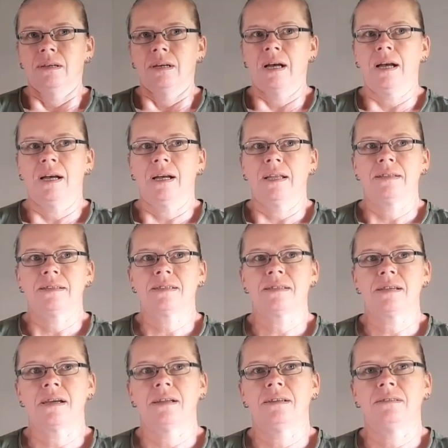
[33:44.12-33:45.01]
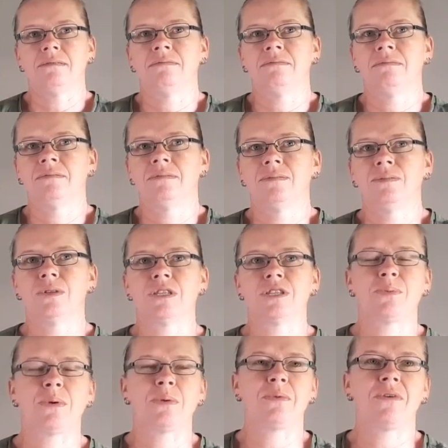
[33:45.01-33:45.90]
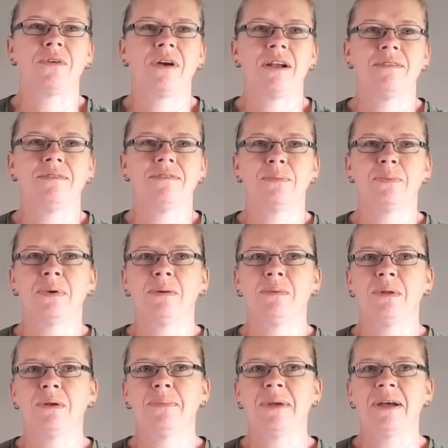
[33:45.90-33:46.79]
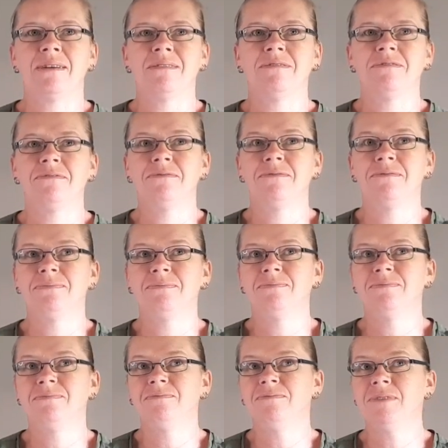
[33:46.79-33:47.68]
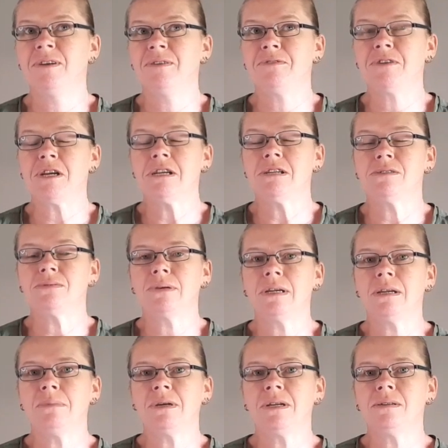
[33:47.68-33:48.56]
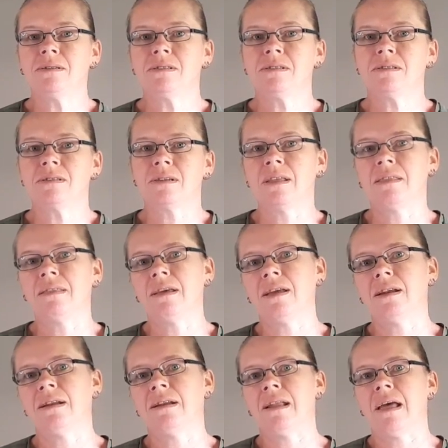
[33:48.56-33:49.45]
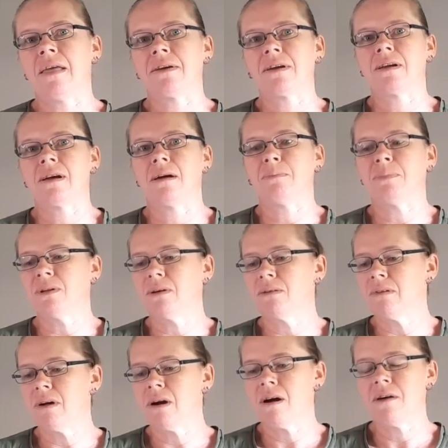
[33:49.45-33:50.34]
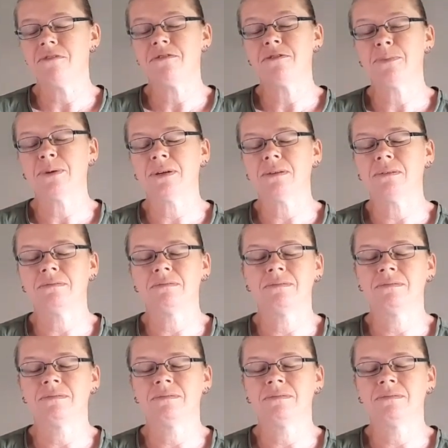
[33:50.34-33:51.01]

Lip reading: The son was swimming around for probably about 15-20 minutes, and then another couple arrived, but